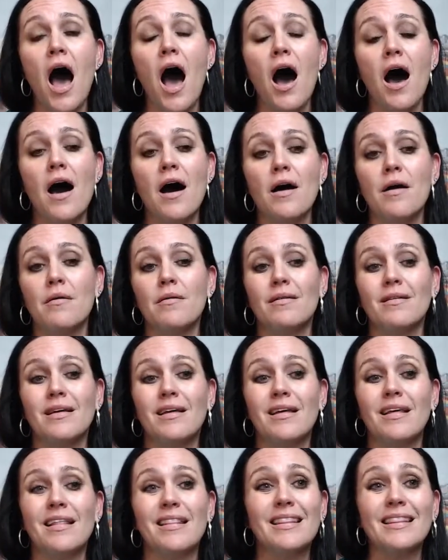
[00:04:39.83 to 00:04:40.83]

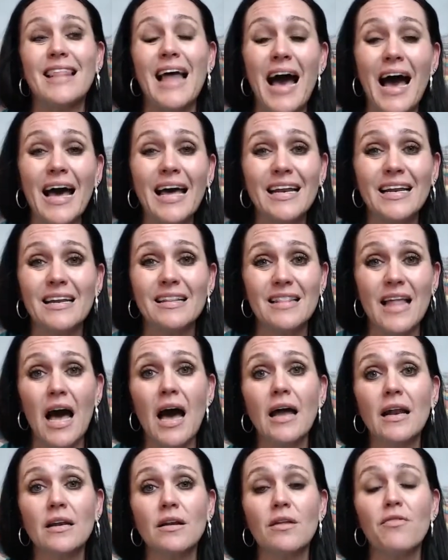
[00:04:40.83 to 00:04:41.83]

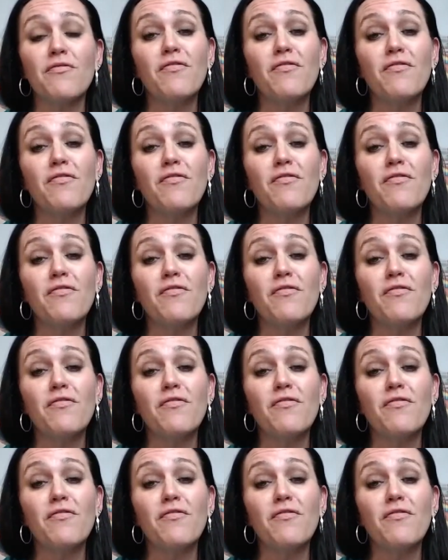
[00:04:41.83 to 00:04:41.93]
that